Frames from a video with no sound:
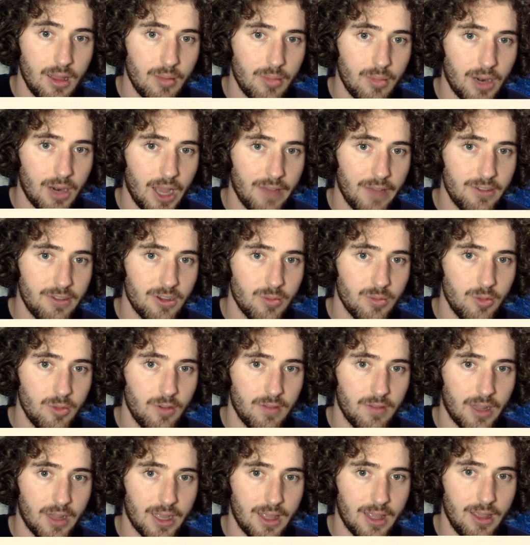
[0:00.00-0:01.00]
but after a move
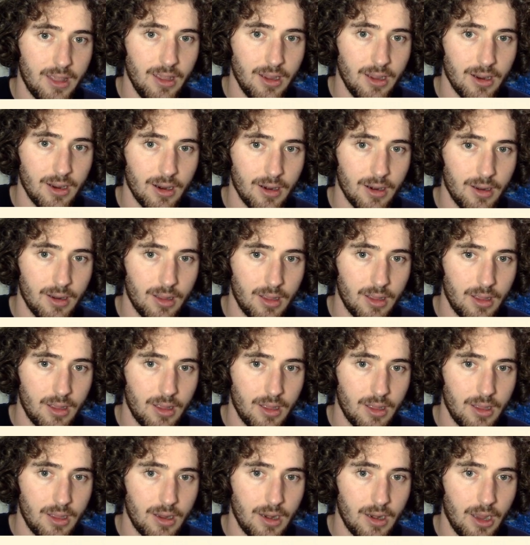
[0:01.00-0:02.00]
like here,
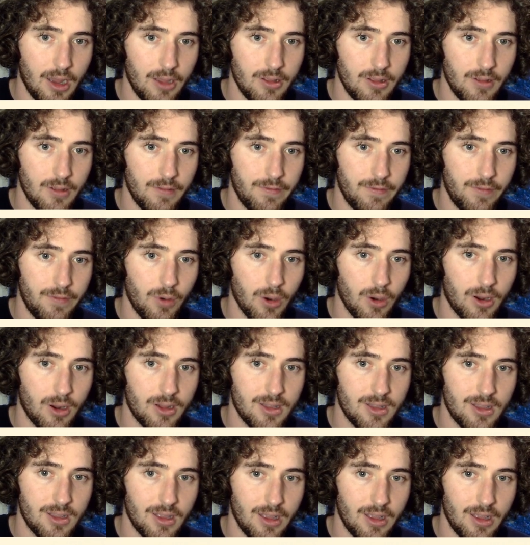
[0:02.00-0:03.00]
now you've
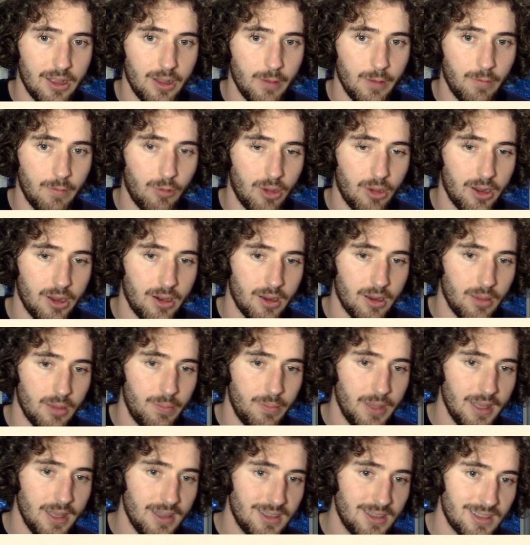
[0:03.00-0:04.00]
forked and you've won a
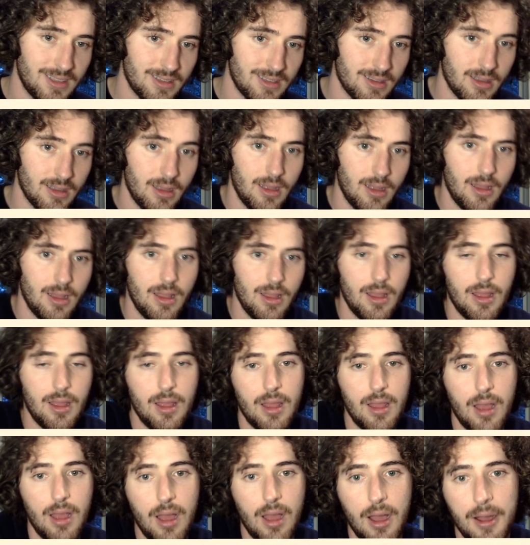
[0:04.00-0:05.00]
piece,
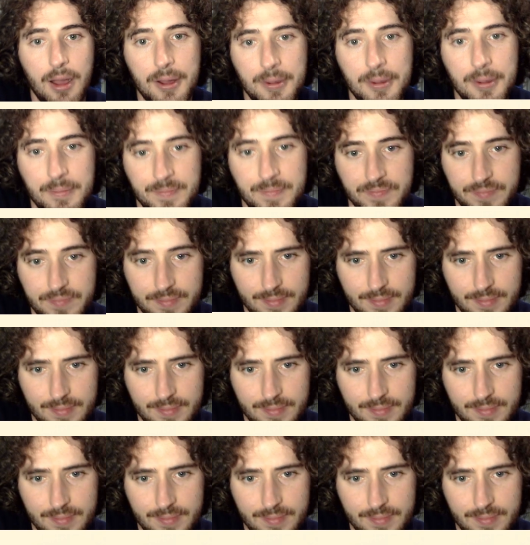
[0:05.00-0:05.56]
because